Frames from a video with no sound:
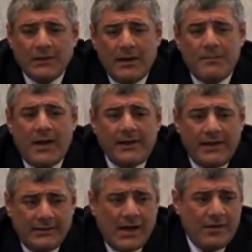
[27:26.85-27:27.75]

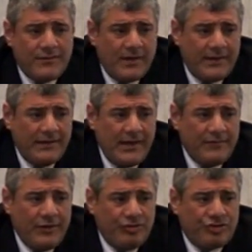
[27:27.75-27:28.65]
Abaye and Rava, in
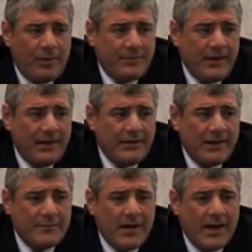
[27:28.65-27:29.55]
every chapter in
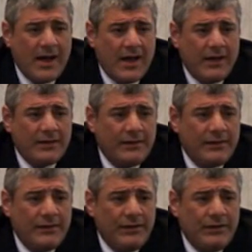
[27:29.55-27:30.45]
the Gemara,
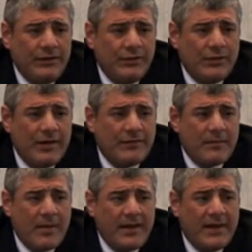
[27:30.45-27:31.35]
you have
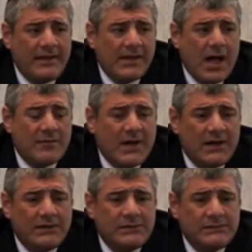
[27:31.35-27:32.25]
Abaye and rava,